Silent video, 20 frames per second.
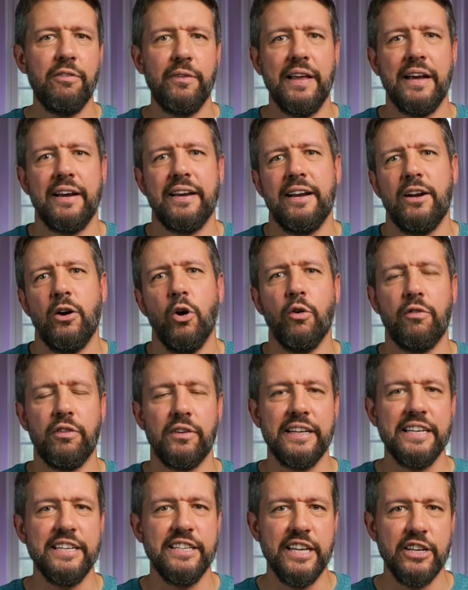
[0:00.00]
from that kind of
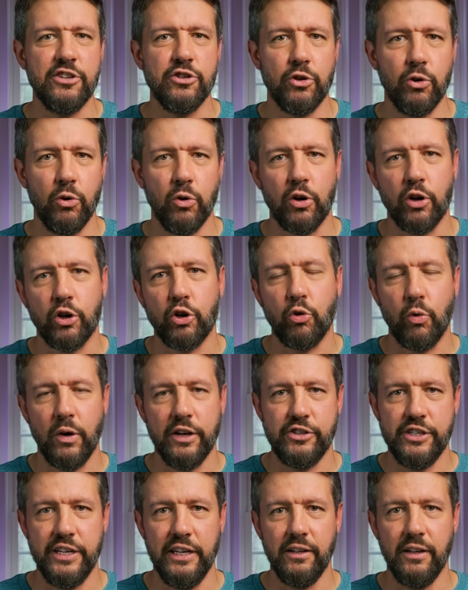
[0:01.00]
overly digital or
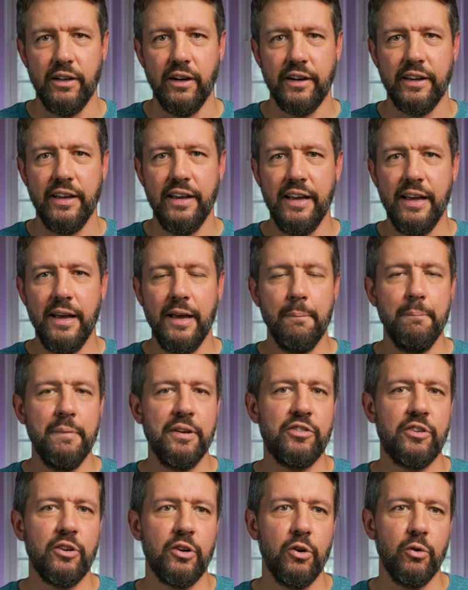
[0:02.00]
crunchy look.
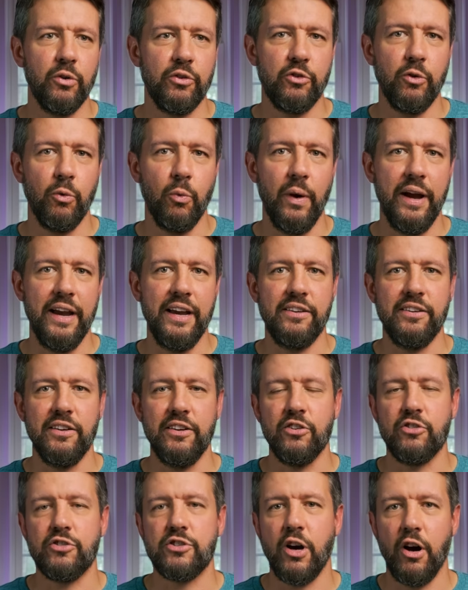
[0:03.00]
Mystical is a way to
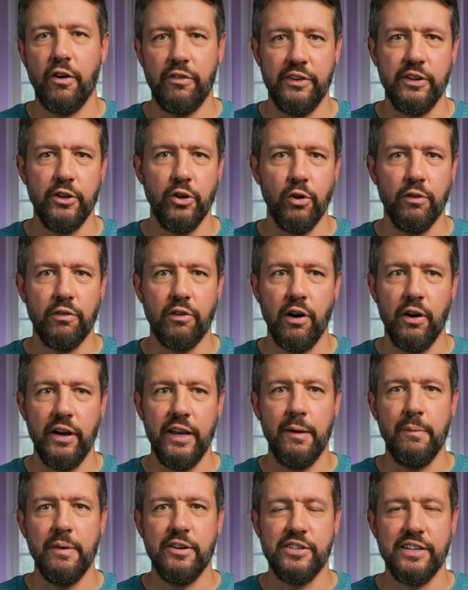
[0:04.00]
just soften the overall
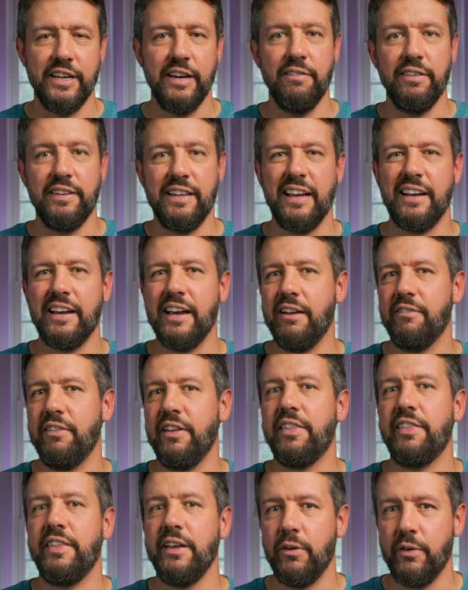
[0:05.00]
image and give it that kind of
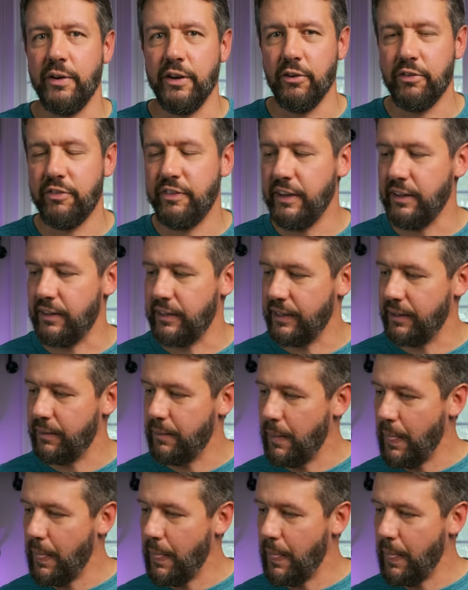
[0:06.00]
ethereal feeling.